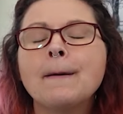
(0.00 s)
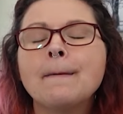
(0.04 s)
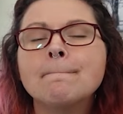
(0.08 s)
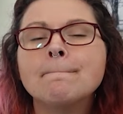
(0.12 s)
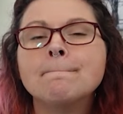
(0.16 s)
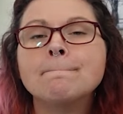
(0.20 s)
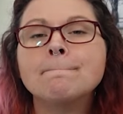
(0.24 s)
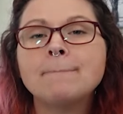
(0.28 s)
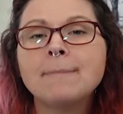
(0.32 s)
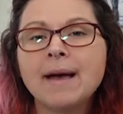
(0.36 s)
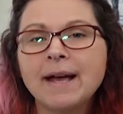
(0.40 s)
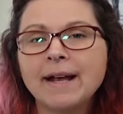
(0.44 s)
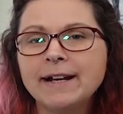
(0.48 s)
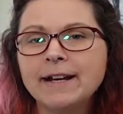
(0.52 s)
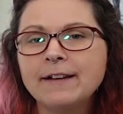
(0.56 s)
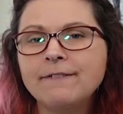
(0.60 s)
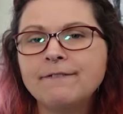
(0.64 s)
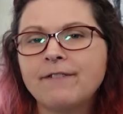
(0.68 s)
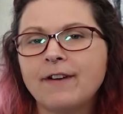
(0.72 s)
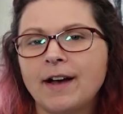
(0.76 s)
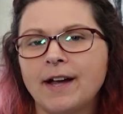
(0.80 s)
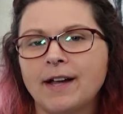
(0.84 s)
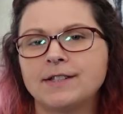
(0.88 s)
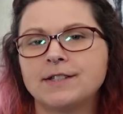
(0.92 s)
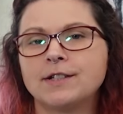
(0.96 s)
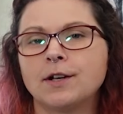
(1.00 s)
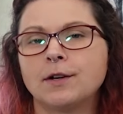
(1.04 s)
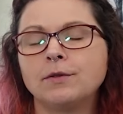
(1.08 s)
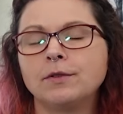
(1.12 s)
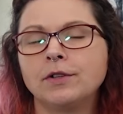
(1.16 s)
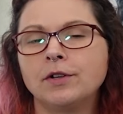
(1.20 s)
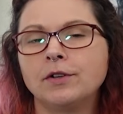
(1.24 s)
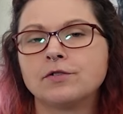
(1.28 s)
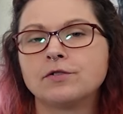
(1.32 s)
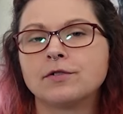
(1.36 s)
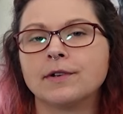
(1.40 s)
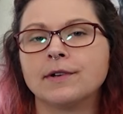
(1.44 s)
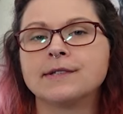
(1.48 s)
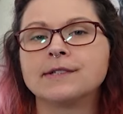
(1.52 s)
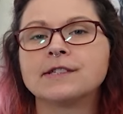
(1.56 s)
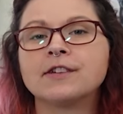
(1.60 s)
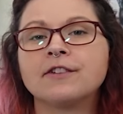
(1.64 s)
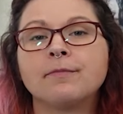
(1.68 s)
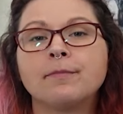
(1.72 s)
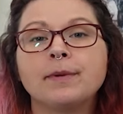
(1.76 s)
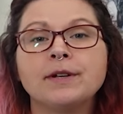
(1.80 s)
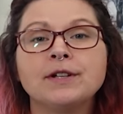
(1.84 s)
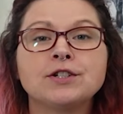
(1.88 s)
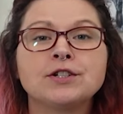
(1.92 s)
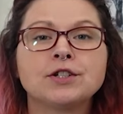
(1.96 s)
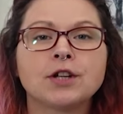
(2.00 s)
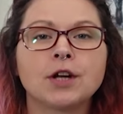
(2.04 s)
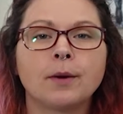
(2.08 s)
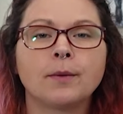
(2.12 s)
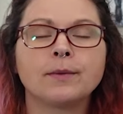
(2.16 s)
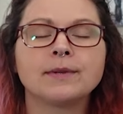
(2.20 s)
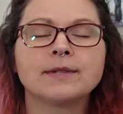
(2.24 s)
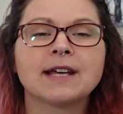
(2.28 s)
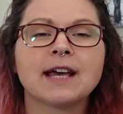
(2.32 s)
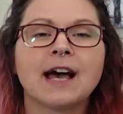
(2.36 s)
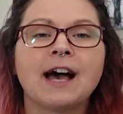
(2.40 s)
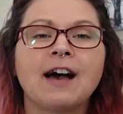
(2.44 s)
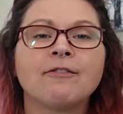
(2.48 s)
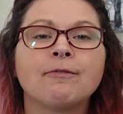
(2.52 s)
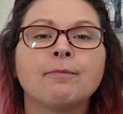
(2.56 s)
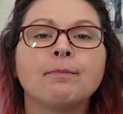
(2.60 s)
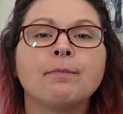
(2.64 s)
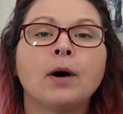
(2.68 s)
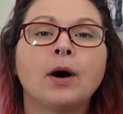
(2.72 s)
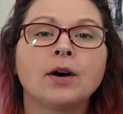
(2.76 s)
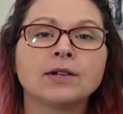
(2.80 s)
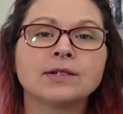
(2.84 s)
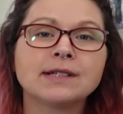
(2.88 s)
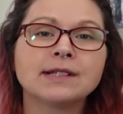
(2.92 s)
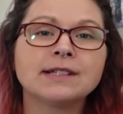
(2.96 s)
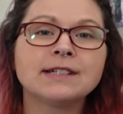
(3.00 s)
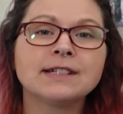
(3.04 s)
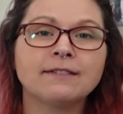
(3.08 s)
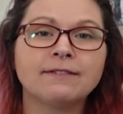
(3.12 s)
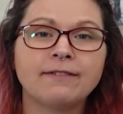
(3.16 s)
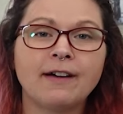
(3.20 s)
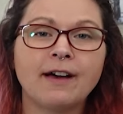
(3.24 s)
Many phytonutrients have been shown to have positive